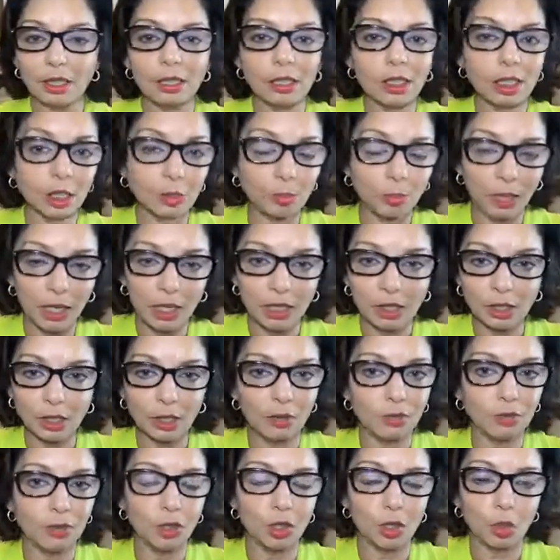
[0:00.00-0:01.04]
space
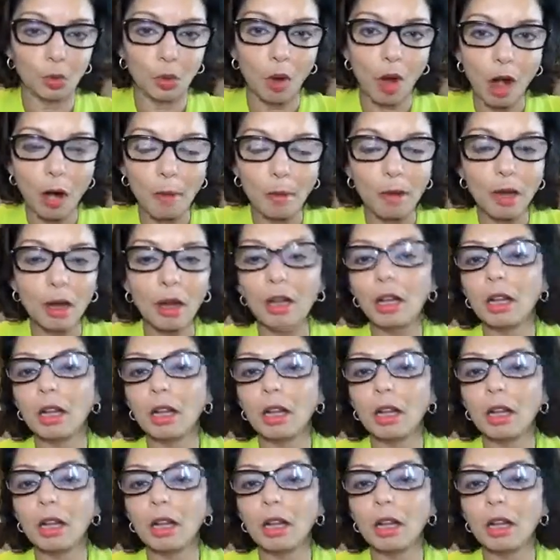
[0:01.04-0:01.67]
of drama